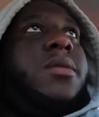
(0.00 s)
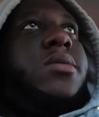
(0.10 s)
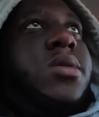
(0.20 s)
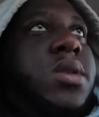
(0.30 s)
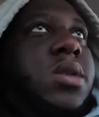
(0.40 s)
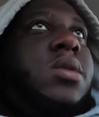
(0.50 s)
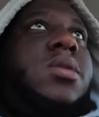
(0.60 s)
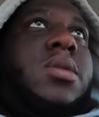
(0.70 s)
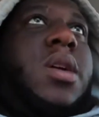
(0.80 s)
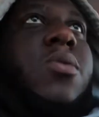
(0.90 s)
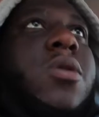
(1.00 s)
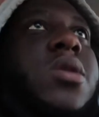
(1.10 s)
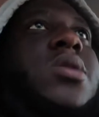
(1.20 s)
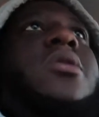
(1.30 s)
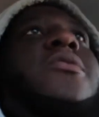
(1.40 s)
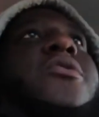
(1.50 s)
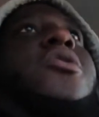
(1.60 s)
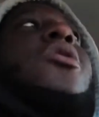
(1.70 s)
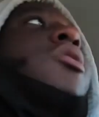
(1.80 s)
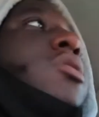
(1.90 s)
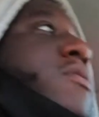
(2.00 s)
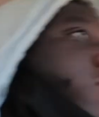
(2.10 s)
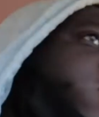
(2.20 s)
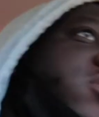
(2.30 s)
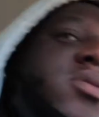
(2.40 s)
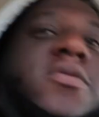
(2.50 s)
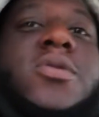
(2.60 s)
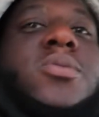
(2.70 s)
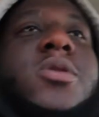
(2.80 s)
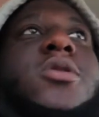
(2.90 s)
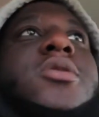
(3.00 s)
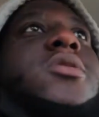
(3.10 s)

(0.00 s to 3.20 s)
Oh. See, that works out for all of us. You feel me?